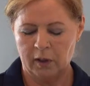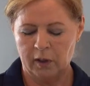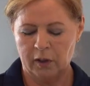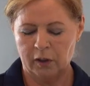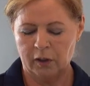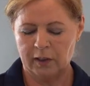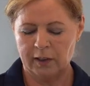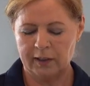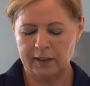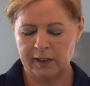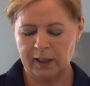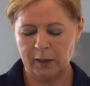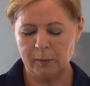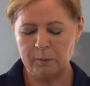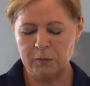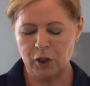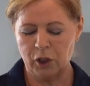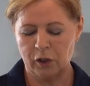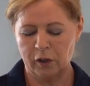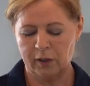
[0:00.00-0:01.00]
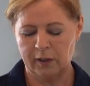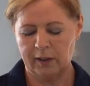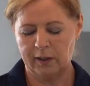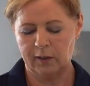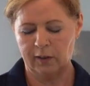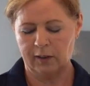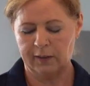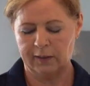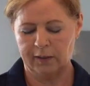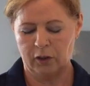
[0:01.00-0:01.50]
you're going to keep turning
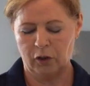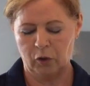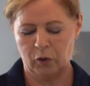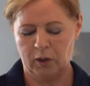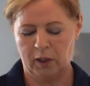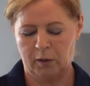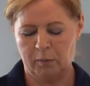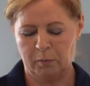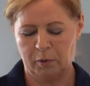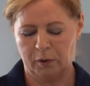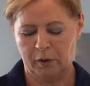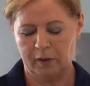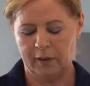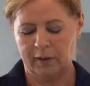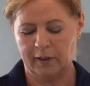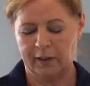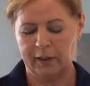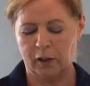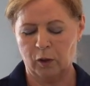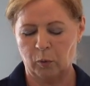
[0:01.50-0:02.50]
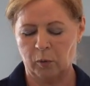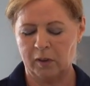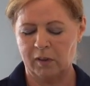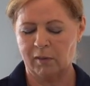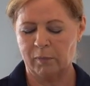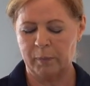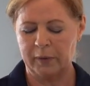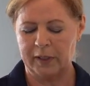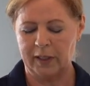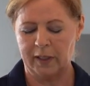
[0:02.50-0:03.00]
the cucumber like you would
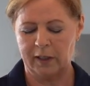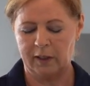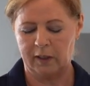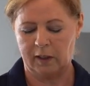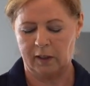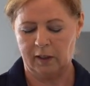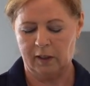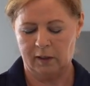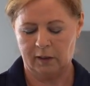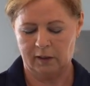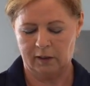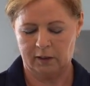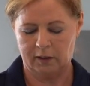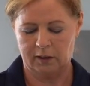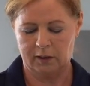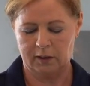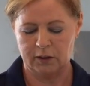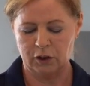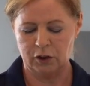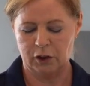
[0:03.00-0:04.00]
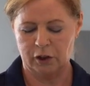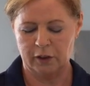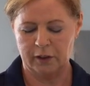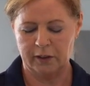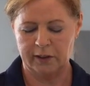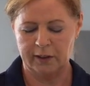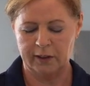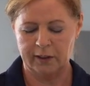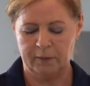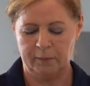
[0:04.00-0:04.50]
spaghetti. You
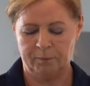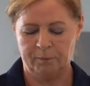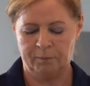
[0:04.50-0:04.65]
turn it,